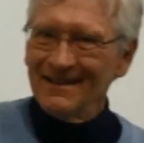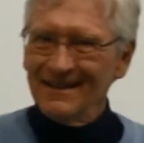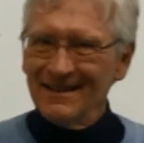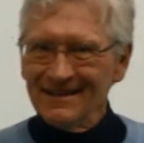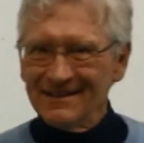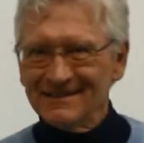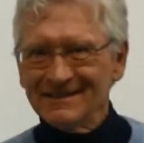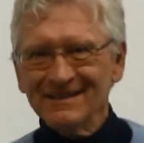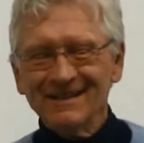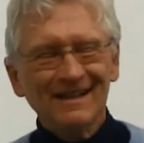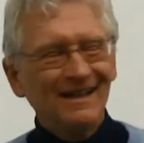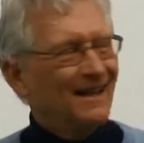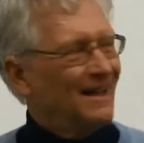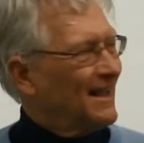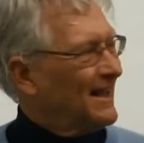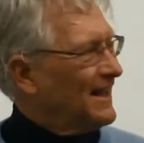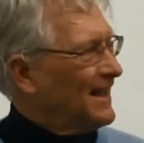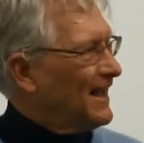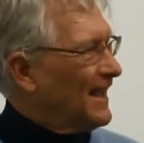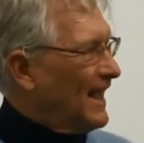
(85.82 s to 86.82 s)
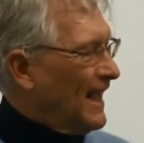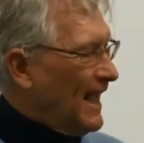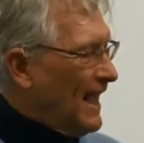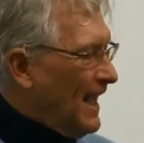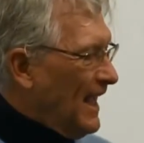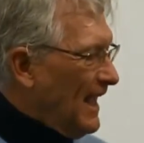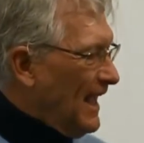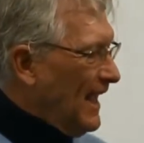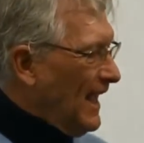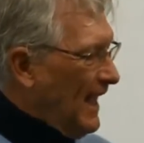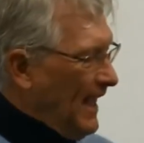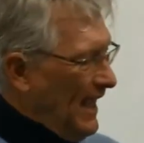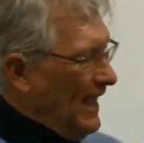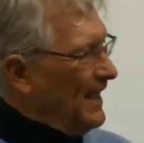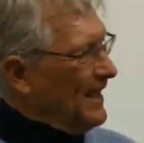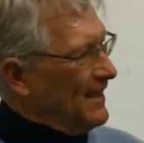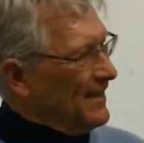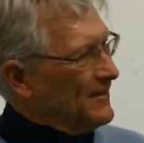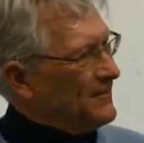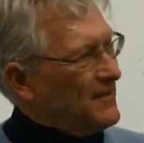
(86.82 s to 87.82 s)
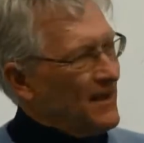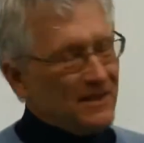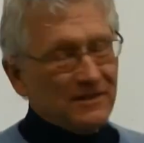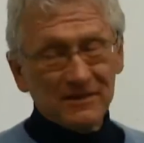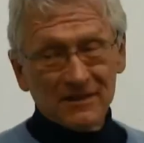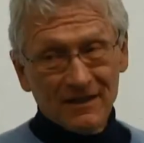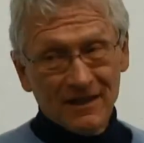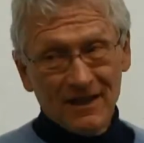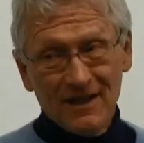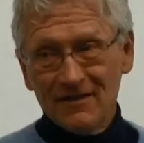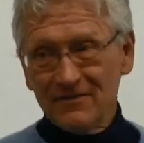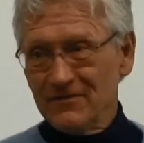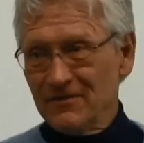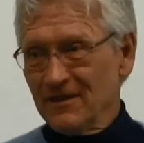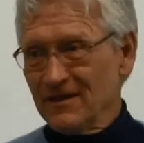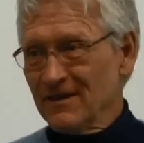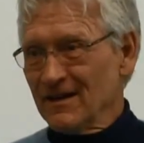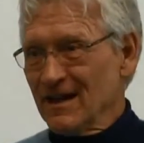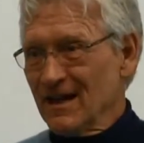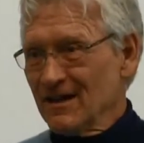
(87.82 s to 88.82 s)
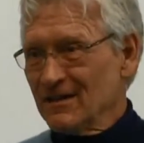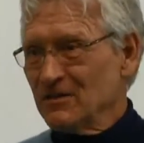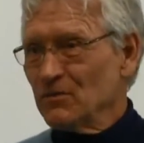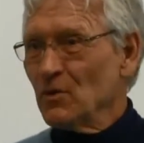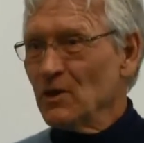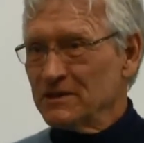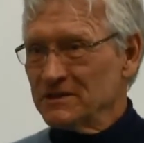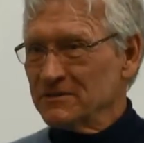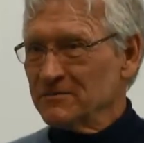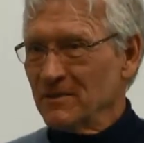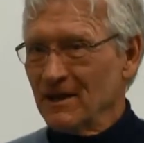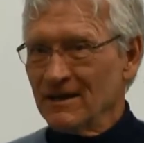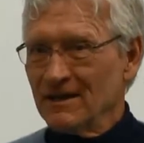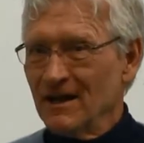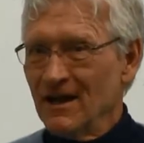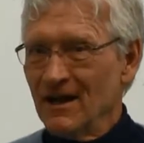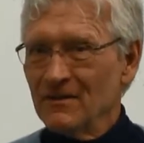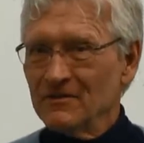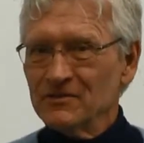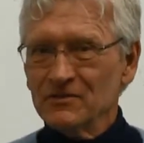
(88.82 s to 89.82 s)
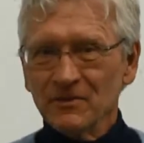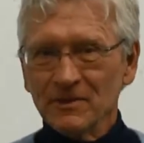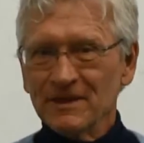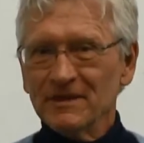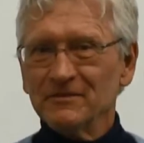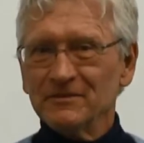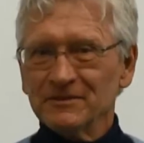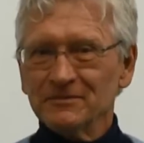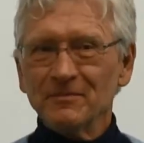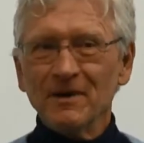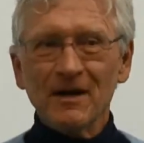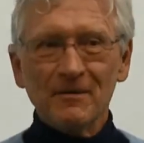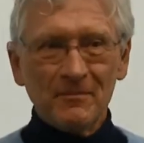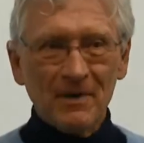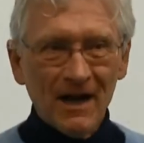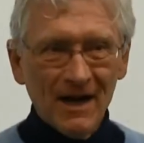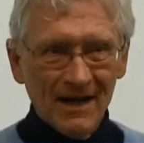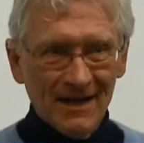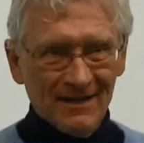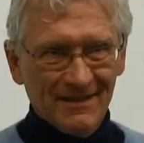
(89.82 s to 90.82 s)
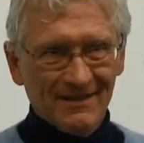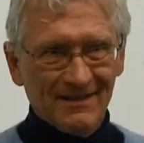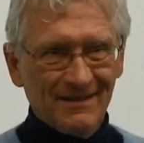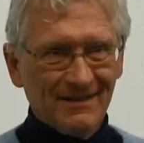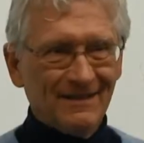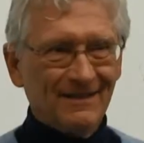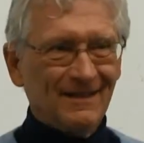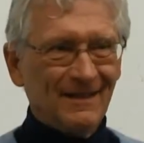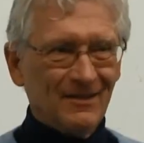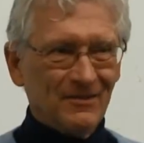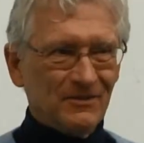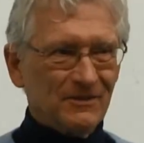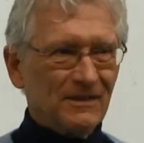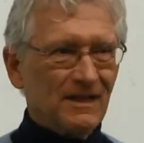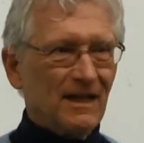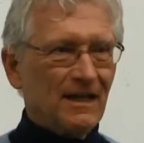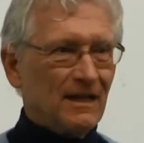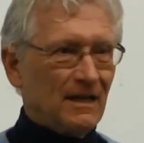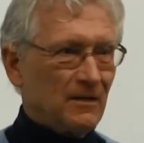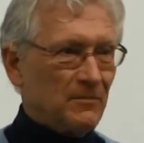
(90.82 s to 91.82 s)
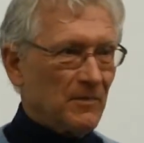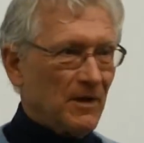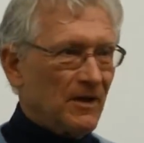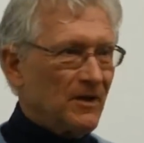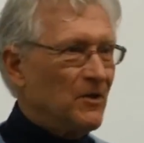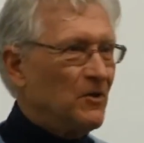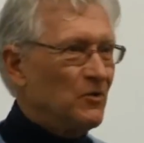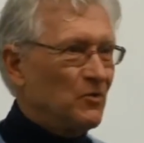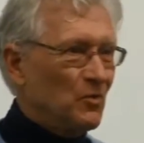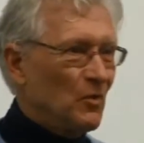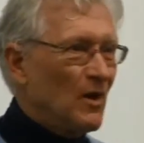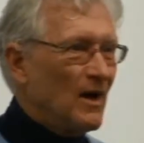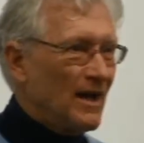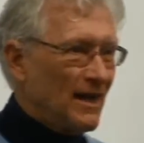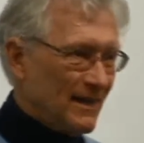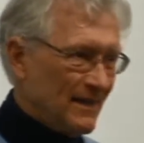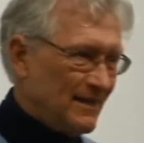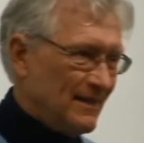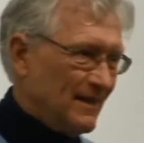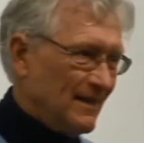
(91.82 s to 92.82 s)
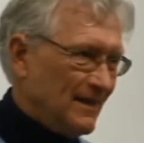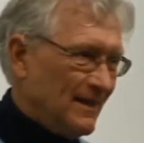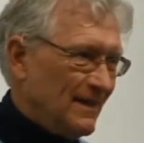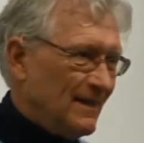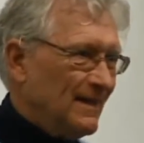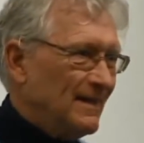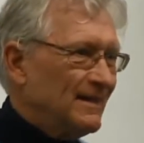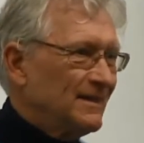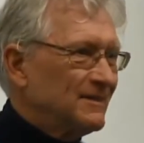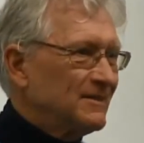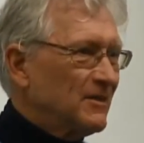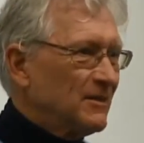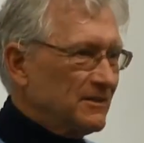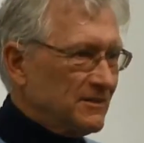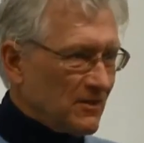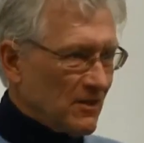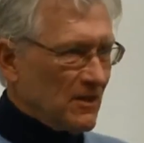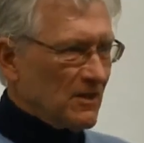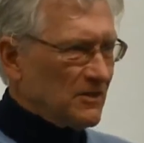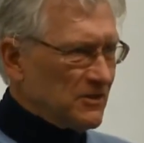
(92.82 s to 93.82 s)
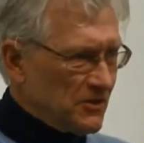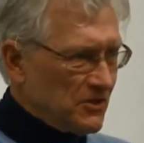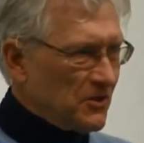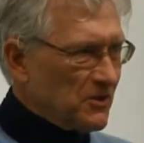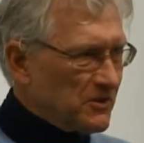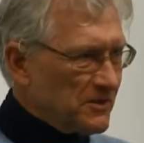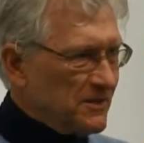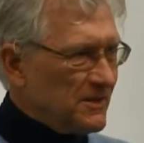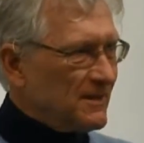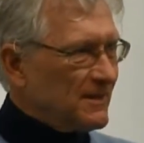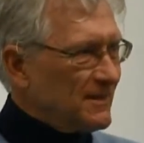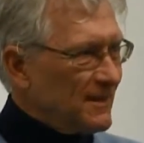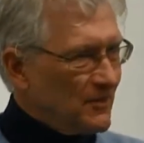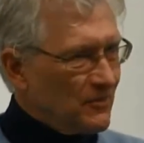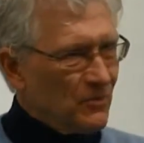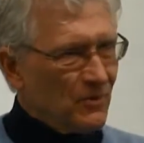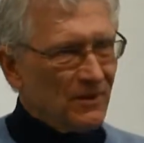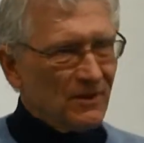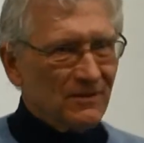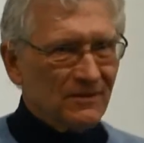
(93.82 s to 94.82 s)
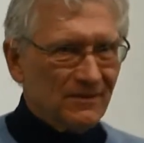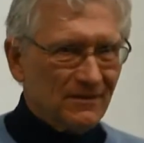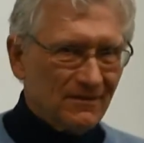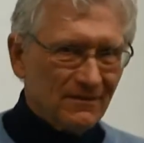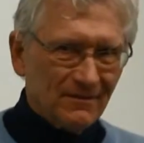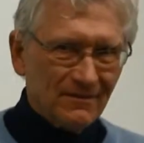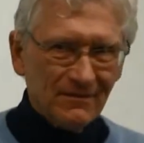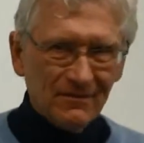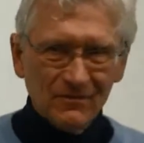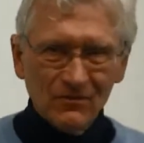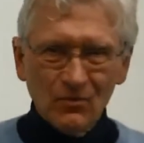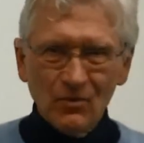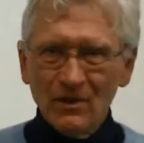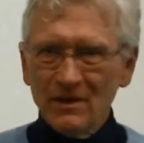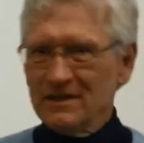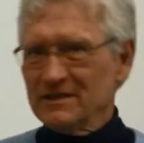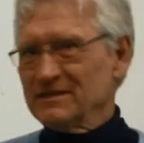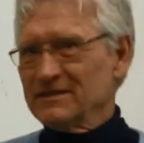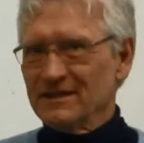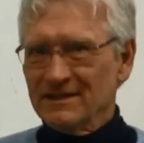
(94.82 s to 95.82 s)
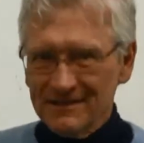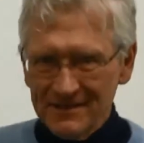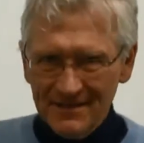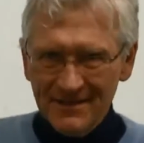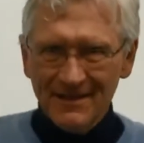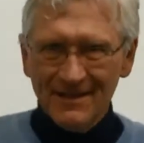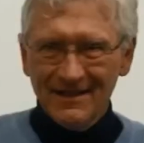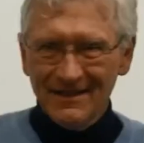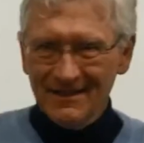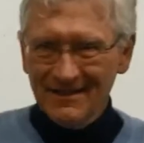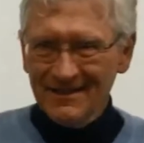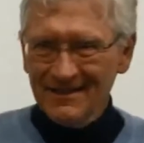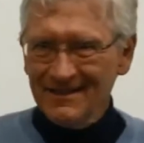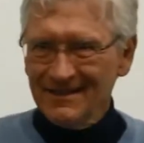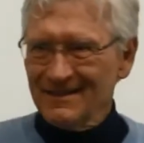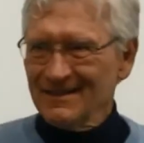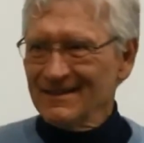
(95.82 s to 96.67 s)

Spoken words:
and this. Eventually I figured out it wasn't my golf swing, it was my mind, and I was getting in my own way. So I started searching, like, what is this thing